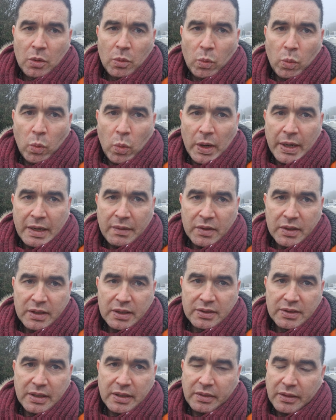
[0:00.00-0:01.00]
Whatever it
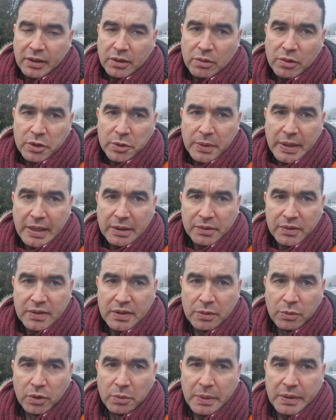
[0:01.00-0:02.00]
is that they're going to
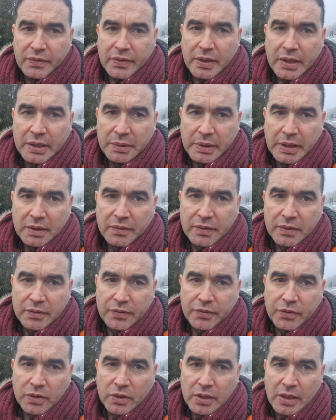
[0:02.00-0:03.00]
announce will be very relevant
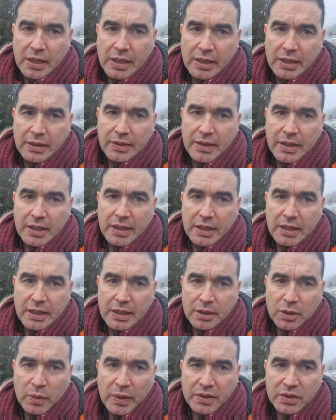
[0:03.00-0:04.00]
for the
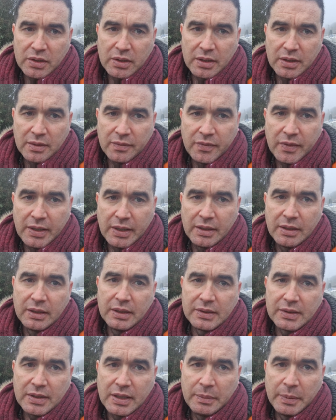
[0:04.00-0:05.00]
question on the final
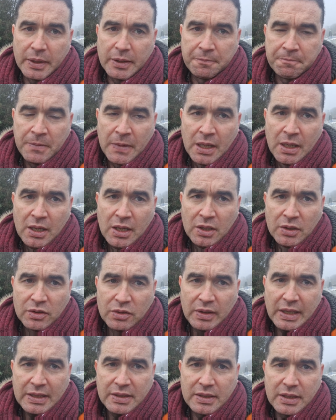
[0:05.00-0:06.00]
assignment.
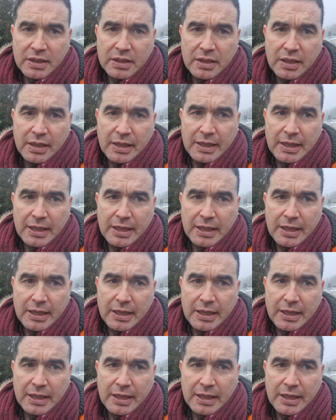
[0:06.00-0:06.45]
So that's it.